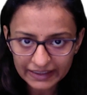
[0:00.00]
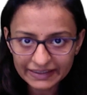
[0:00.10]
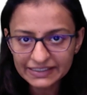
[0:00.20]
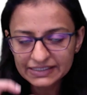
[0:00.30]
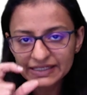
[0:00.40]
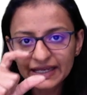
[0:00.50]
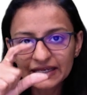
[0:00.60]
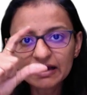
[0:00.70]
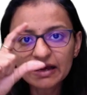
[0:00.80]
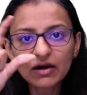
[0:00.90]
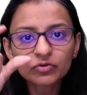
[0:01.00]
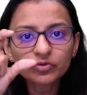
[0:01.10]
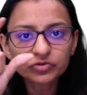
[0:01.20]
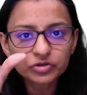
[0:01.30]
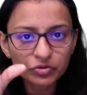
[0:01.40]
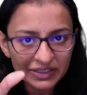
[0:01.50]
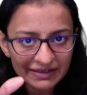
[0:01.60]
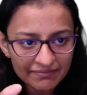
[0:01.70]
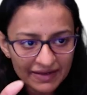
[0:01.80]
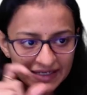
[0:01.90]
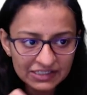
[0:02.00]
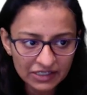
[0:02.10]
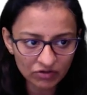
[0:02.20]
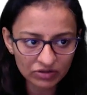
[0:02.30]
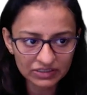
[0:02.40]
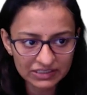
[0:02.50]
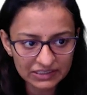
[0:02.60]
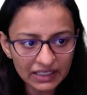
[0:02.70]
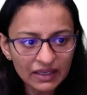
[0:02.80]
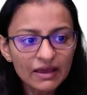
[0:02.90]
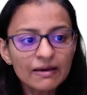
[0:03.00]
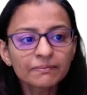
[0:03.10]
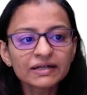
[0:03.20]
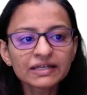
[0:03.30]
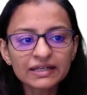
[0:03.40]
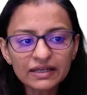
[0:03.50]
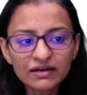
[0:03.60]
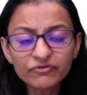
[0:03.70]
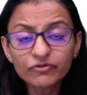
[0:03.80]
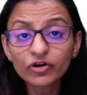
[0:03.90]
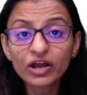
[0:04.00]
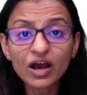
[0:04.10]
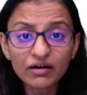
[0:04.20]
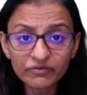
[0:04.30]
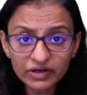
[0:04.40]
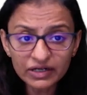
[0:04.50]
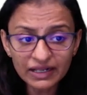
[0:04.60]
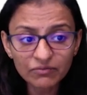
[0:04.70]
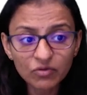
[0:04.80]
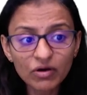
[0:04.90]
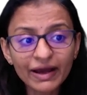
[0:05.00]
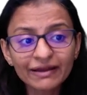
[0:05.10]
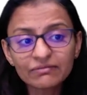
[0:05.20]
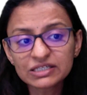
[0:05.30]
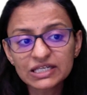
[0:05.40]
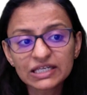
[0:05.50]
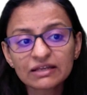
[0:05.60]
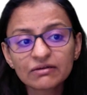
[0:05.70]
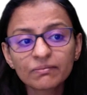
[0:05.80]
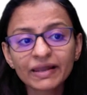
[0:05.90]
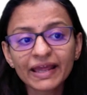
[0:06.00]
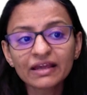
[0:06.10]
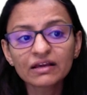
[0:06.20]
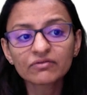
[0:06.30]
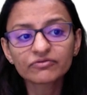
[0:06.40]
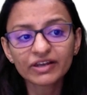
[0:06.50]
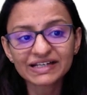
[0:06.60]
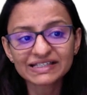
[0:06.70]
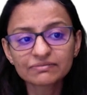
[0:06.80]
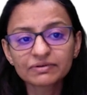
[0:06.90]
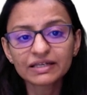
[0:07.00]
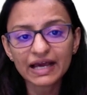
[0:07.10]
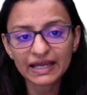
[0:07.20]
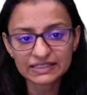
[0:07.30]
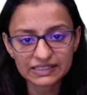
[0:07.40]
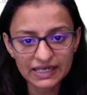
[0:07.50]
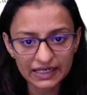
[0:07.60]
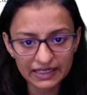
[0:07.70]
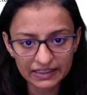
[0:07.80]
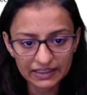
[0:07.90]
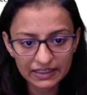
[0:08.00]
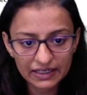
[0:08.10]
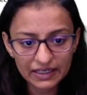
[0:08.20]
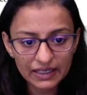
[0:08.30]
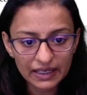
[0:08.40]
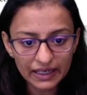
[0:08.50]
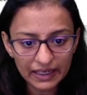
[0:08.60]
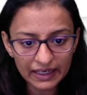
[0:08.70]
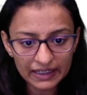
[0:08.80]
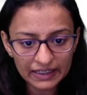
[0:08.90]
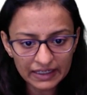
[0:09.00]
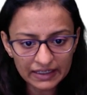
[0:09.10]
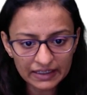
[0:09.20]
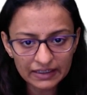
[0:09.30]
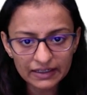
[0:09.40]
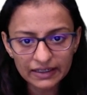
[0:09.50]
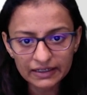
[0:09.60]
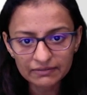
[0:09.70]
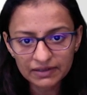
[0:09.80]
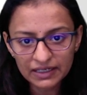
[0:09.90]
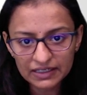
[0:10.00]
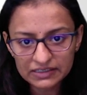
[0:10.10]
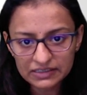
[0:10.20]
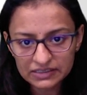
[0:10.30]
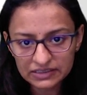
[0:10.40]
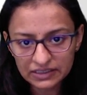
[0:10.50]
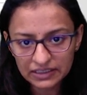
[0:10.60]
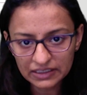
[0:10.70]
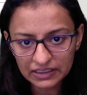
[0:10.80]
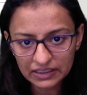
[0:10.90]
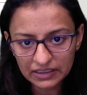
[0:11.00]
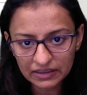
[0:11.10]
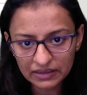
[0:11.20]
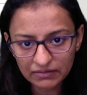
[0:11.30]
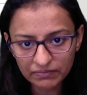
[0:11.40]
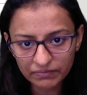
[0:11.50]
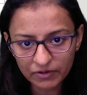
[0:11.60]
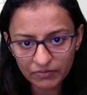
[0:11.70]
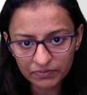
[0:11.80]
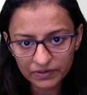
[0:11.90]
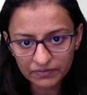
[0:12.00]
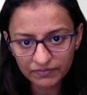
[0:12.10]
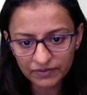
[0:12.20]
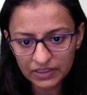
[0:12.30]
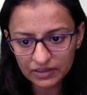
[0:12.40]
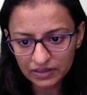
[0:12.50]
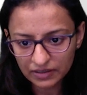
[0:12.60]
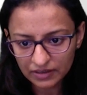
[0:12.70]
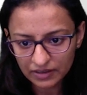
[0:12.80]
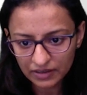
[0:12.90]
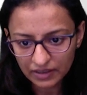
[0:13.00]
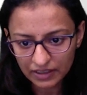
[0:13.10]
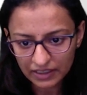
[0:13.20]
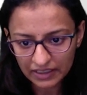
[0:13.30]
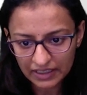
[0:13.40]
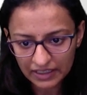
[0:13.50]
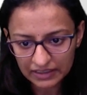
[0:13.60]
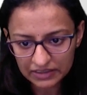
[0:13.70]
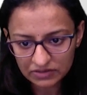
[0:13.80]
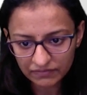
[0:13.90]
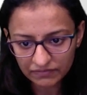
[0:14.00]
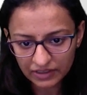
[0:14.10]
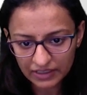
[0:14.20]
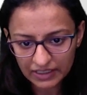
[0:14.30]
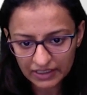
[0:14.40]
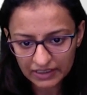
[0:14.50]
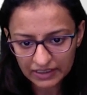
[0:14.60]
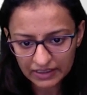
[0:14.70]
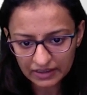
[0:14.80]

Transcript: just like how to show image and all this thing. But here for our demo, I am taking blank flexible height gallery. And here let me adjust the proper width and height of the gallery.